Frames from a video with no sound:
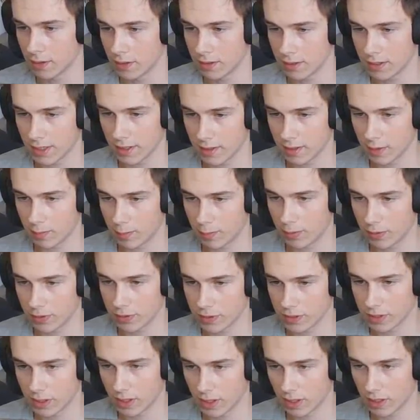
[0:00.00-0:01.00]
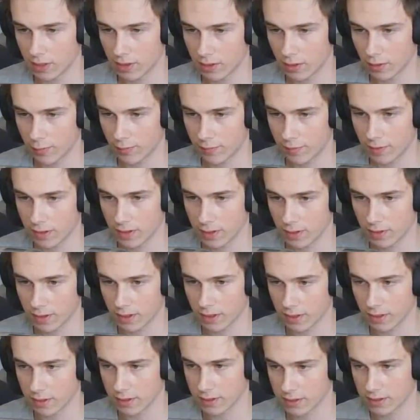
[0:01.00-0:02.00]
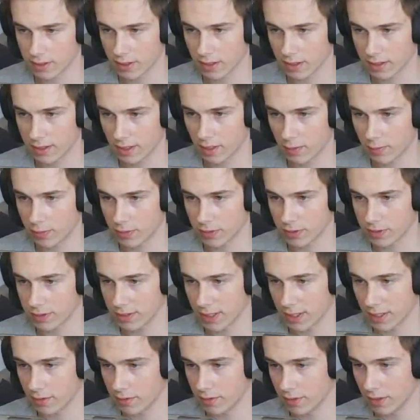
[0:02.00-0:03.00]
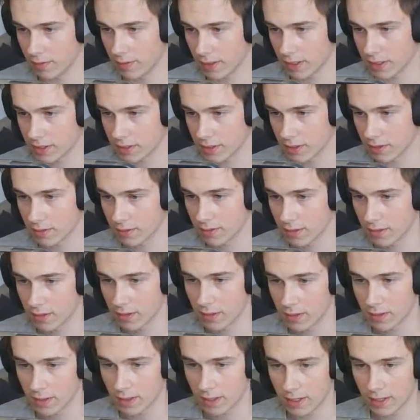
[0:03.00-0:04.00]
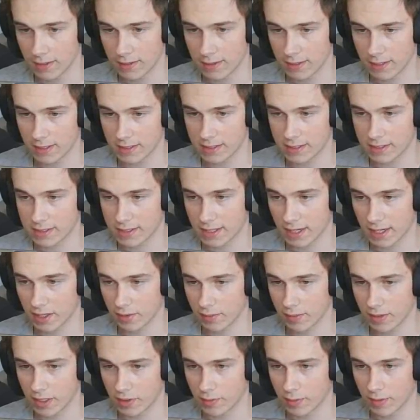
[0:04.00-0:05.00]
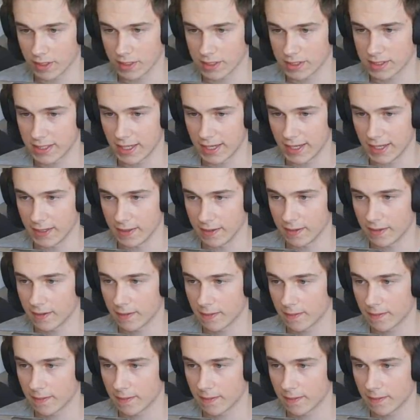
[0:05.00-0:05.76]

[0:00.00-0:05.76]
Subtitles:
Then you push here, hopefully. Okay, there's a guy. They're pushing the other direction. And this is kind of where you want to stand.